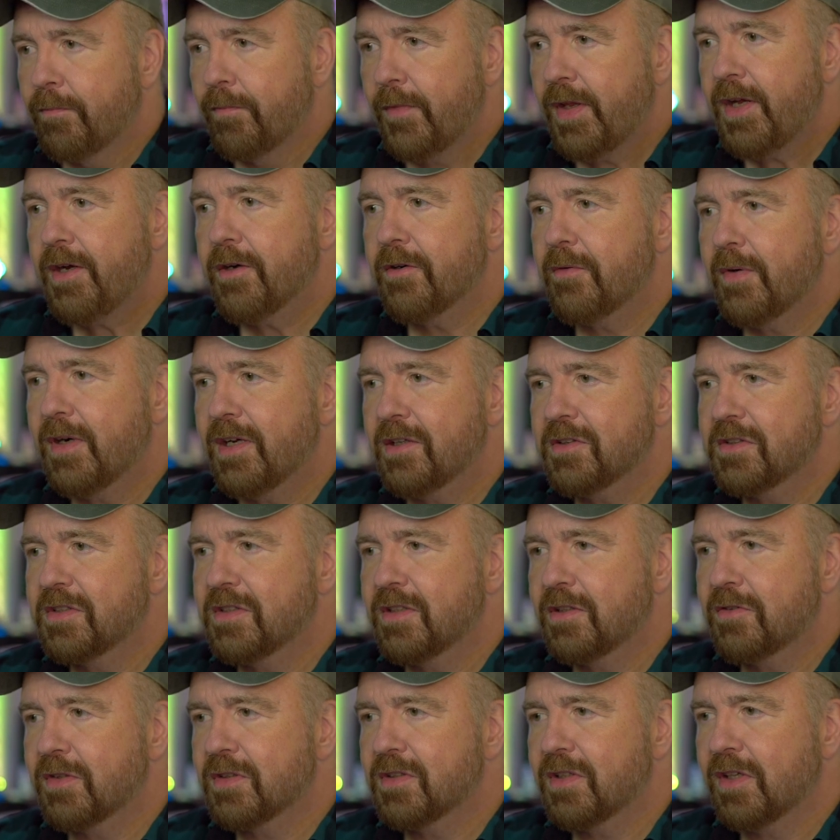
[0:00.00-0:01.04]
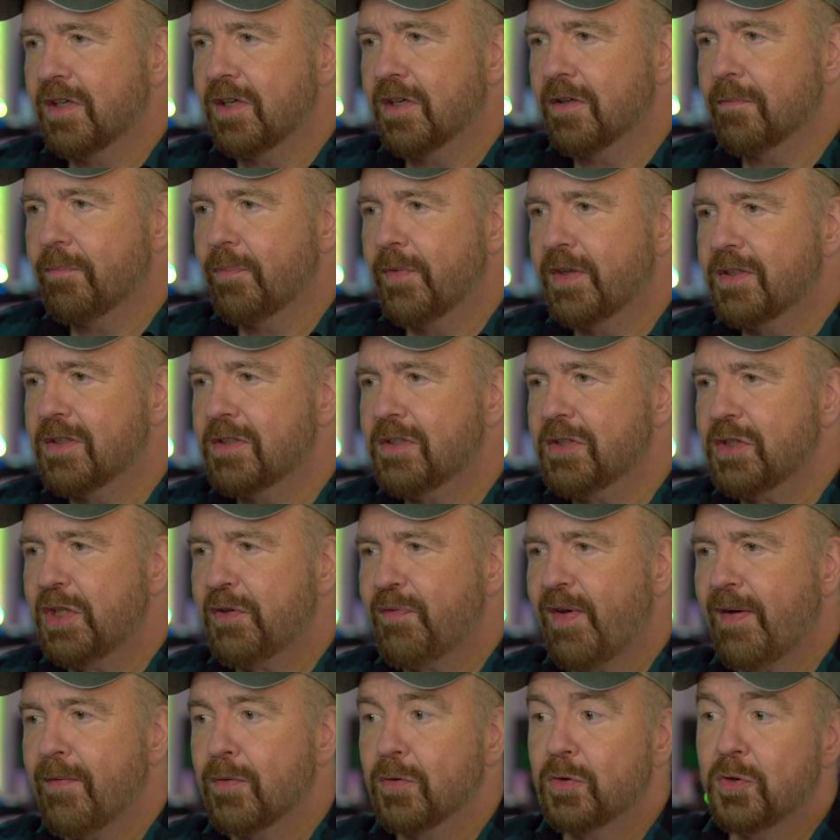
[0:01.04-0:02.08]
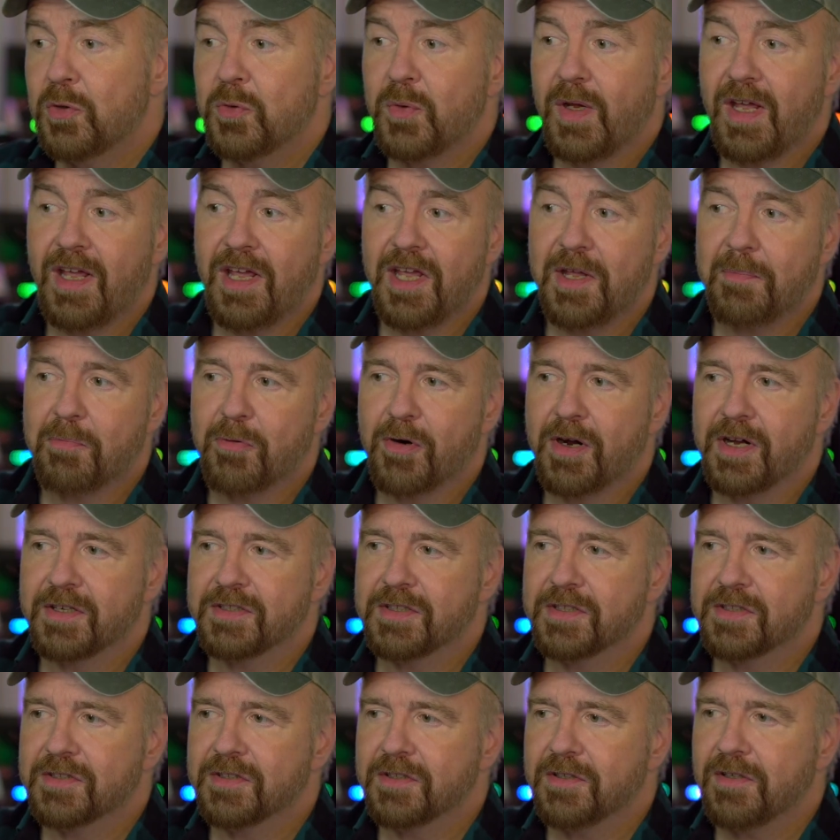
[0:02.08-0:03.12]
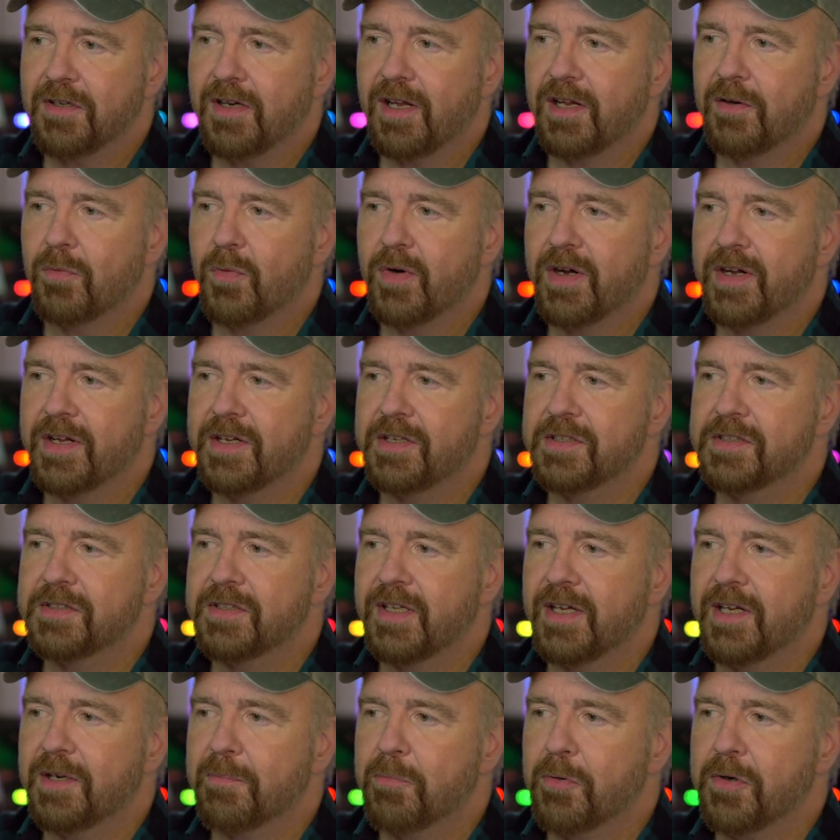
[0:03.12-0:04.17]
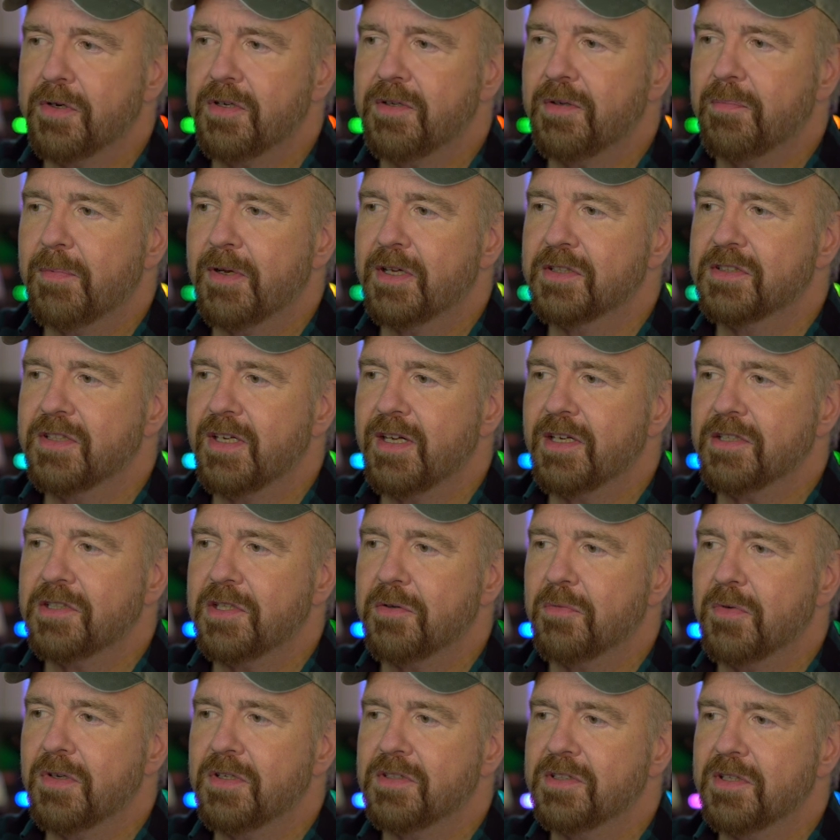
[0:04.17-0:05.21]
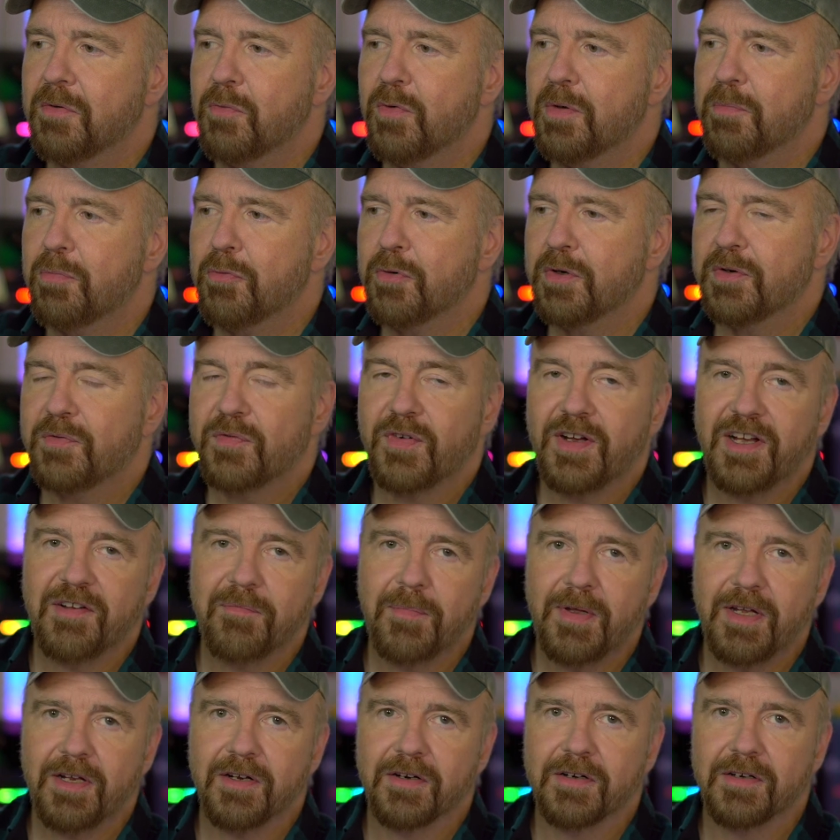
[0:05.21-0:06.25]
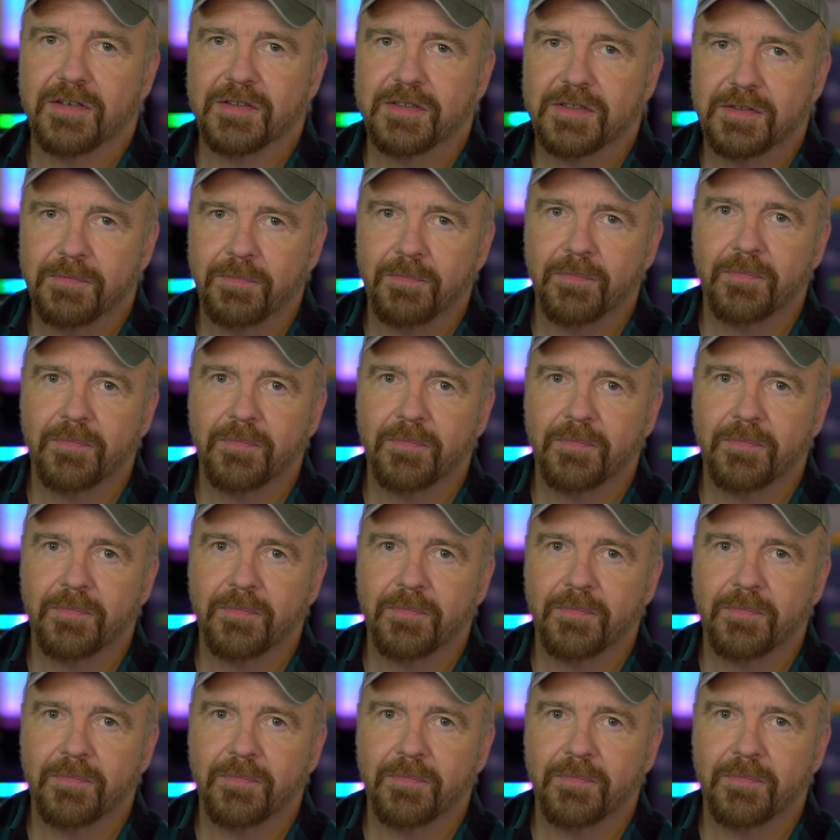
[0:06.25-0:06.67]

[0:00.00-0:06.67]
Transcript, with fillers: Oh, what else is interesting here? It's a 6502A processor, and why is that important? Because it actually runs at 1.5 megahertz.